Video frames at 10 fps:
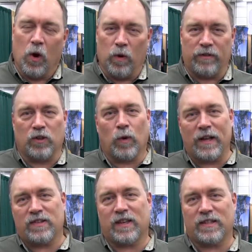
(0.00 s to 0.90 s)
We're at the
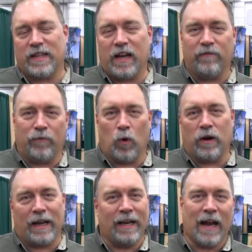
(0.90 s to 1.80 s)
2016
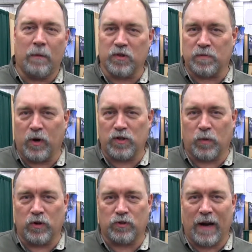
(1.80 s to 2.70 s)
Ford Indianapolis Boat
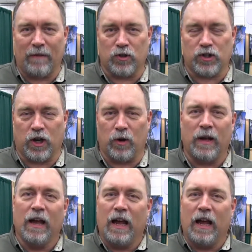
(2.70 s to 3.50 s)
Sport and Travel Show